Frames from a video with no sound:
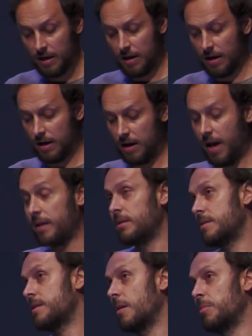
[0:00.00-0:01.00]
uh, at
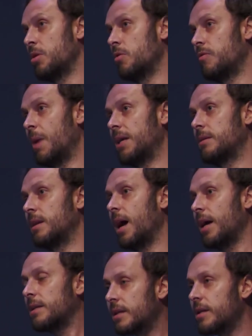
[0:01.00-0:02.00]
a seminar of Martin
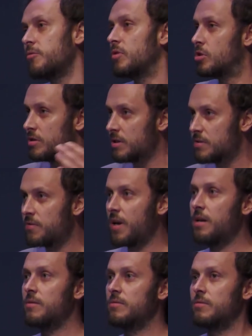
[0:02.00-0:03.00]
Heidegger, which is this,
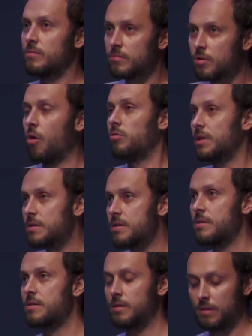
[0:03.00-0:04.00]
you know, this
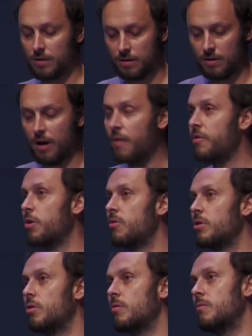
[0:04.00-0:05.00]
is a, a
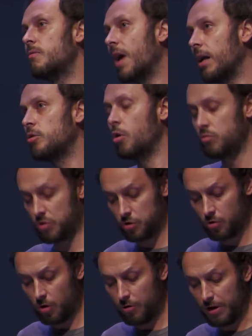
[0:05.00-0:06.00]
very well-known
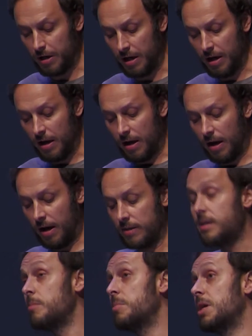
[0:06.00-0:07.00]
story. Uh,
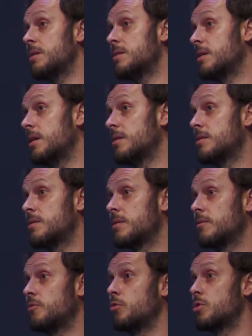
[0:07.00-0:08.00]
he meets his
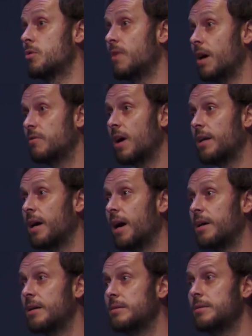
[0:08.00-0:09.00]
future wife, Hannah
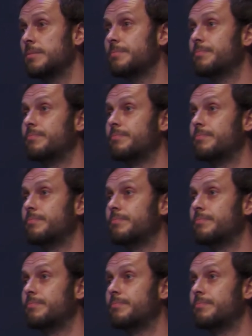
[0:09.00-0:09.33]
Arendt.